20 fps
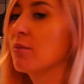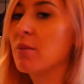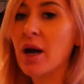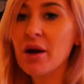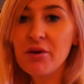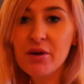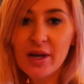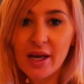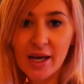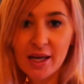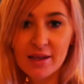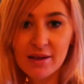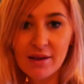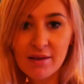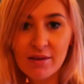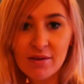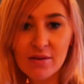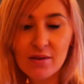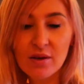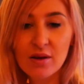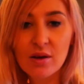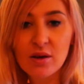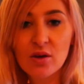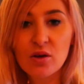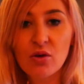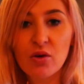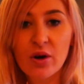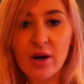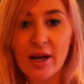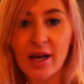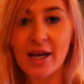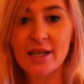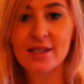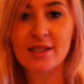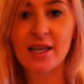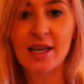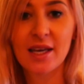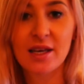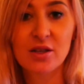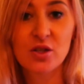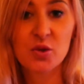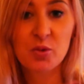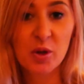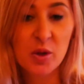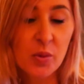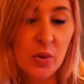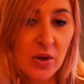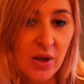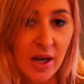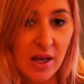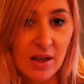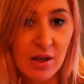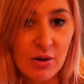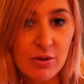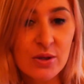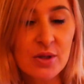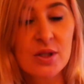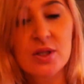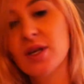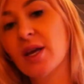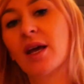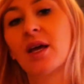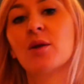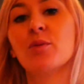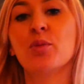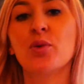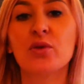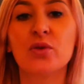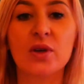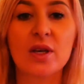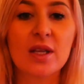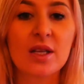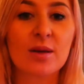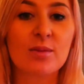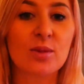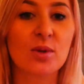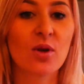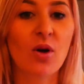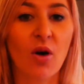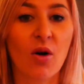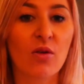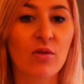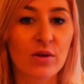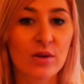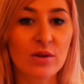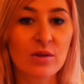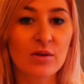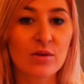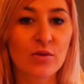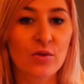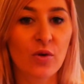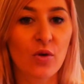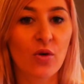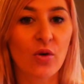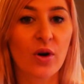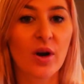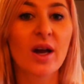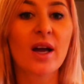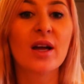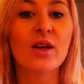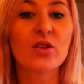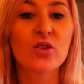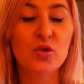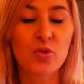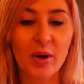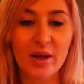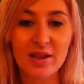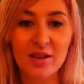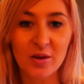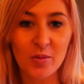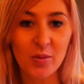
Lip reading: marinated, you are cutting sweet potatoes and putting them to the oven for 20